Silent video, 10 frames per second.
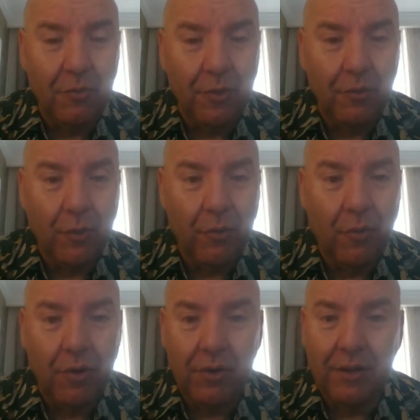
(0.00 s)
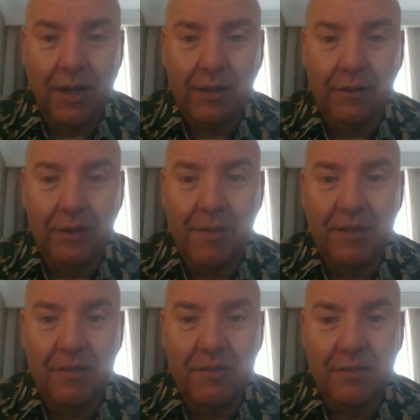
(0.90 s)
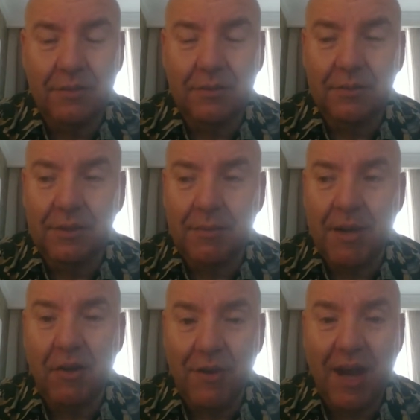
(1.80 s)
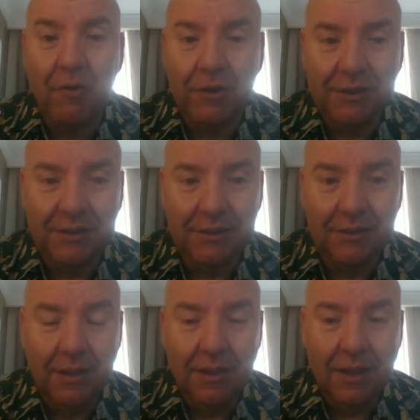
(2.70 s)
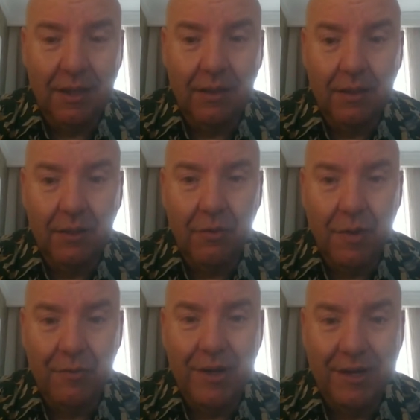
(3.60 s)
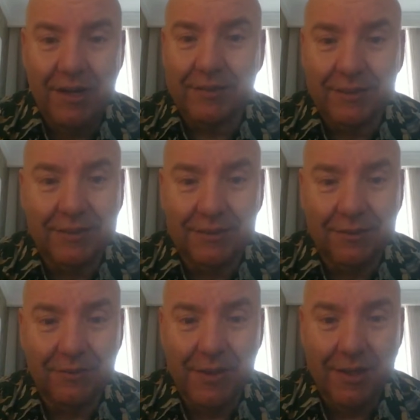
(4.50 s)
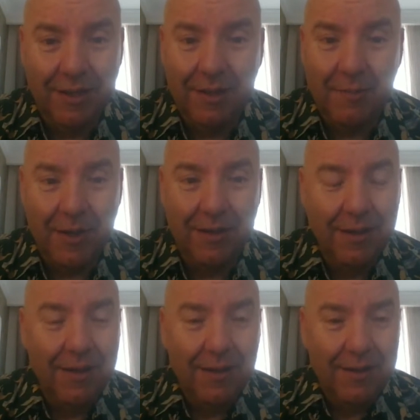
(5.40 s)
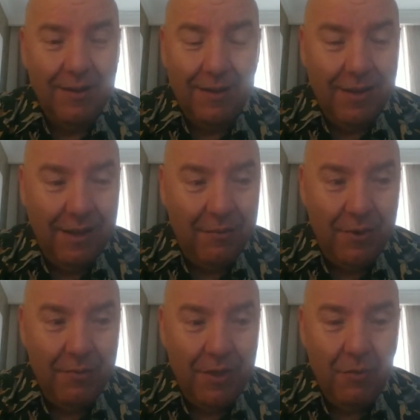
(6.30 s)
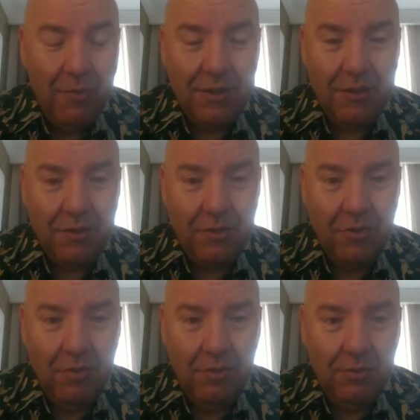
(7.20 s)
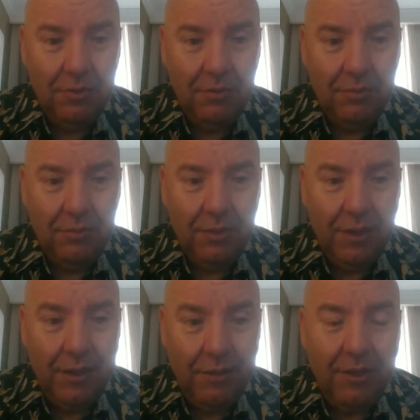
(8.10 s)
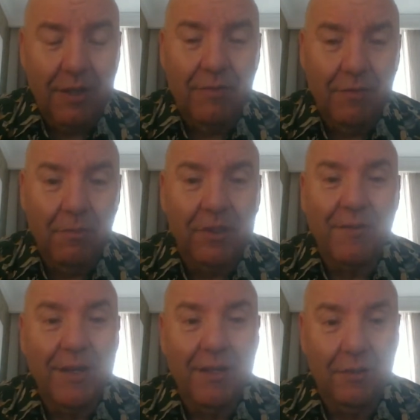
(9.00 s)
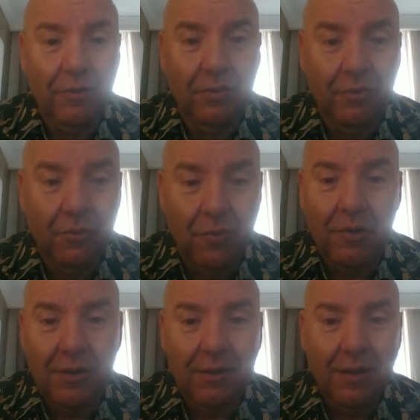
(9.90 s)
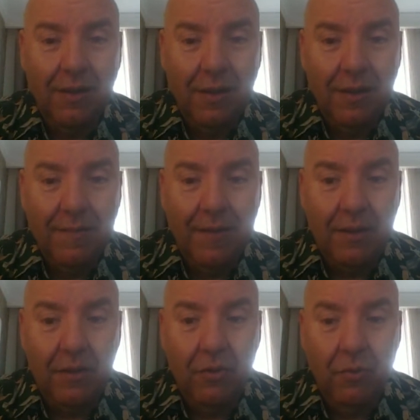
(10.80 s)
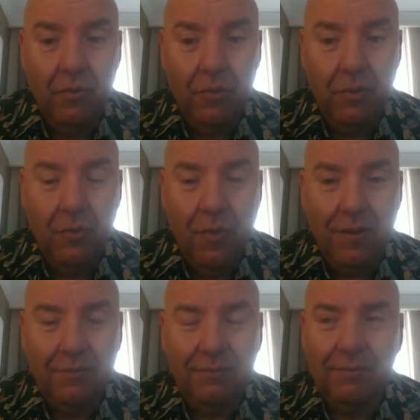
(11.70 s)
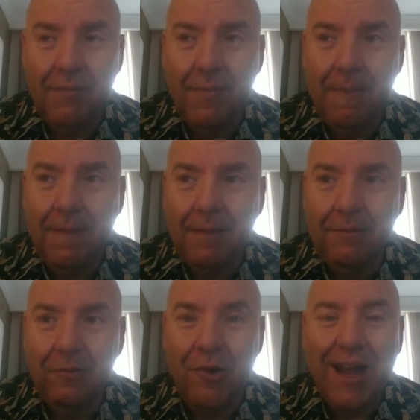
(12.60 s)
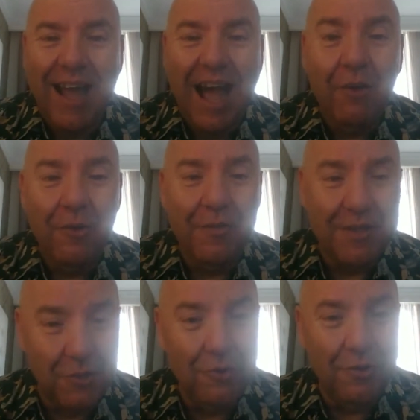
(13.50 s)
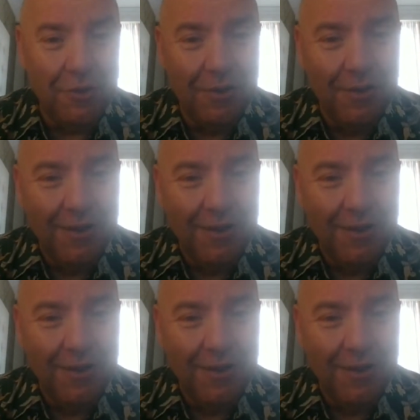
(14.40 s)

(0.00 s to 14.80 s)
when we worked like tremendous amount of hours, and no one really cares. Really, I mean, everybody was so incredible motivated to work that you were dragged out of the studio